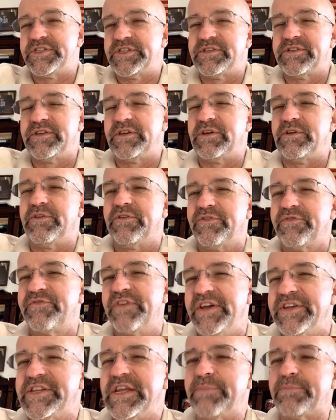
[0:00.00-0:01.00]
you know,
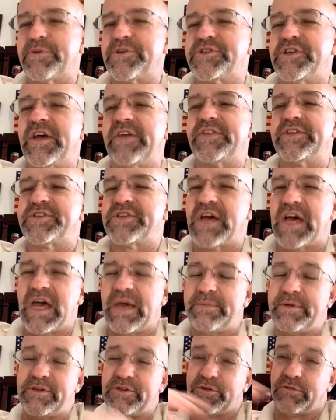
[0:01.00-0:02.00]
50% of the
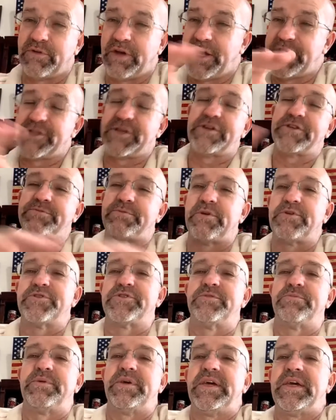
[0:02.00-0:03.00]
time in the range I'm supposed
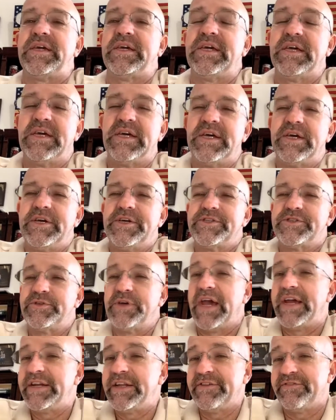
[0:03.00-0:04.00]
to be to
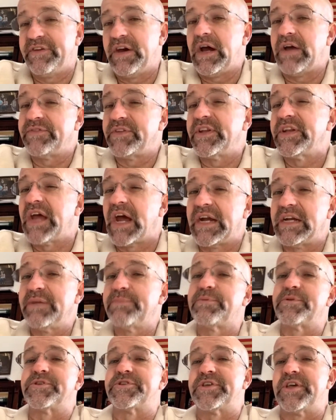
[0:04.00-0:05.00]
85 to
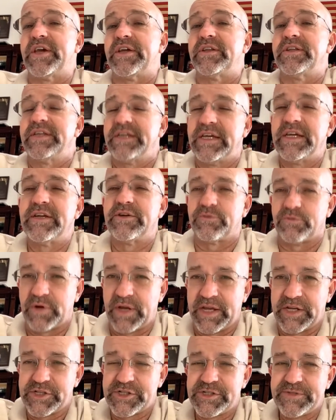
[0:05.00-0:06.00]
90% in
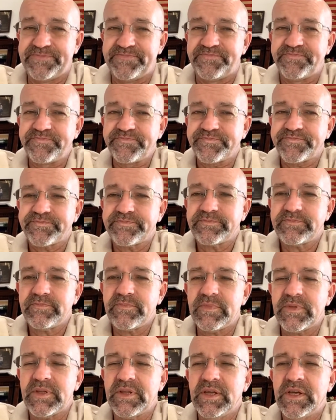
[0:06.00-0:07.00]
range.
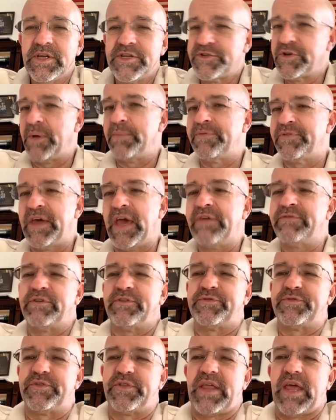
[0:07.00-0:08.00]
So I'm
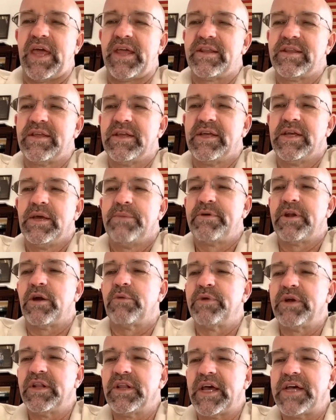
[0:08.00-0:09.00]
thankful for that. But I
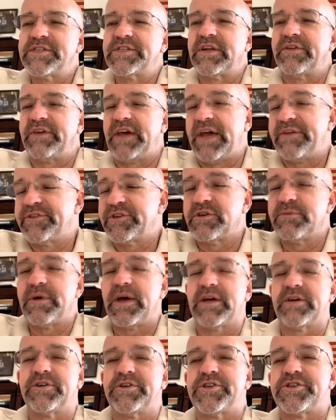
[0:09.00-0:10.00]
realized that if I have to go
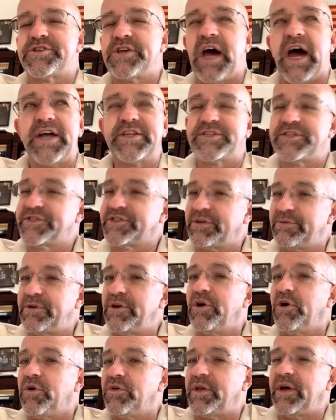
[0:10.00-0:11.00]
back on shots, it's going to
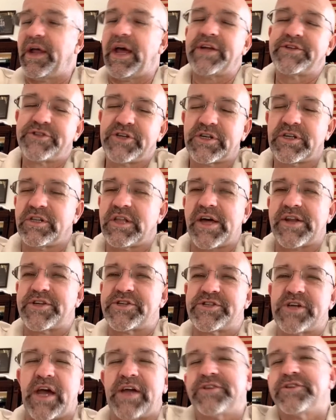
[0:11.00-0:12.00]
be a whole, I took a lot of
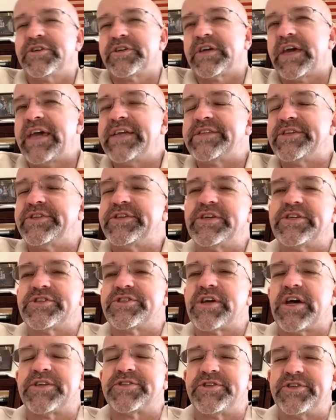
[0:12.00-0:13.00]
shots. I took 8 to 10
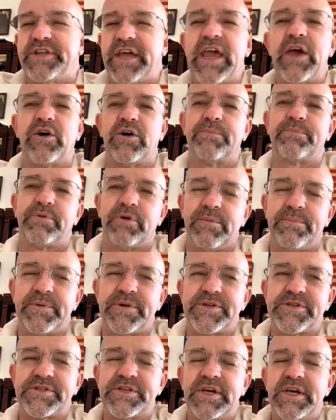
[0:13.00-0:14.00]
shots a day on
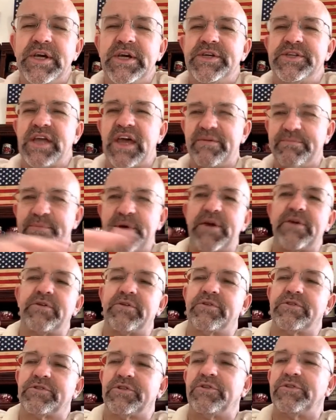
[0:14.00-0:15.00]
purpose to have
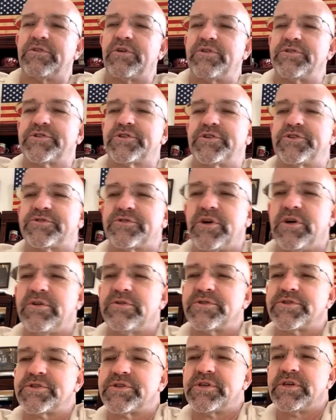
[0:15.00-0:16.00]
better glucose
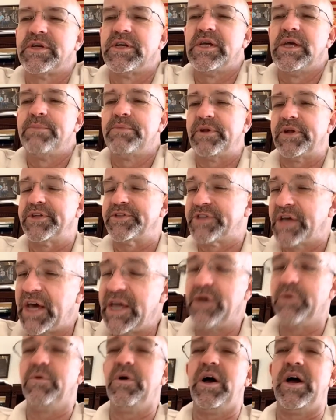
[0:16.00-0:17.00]
controls. But I'll tell
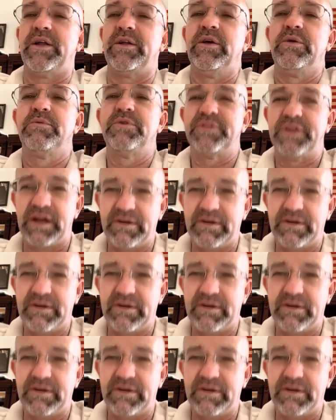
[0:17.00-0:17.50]
you what, with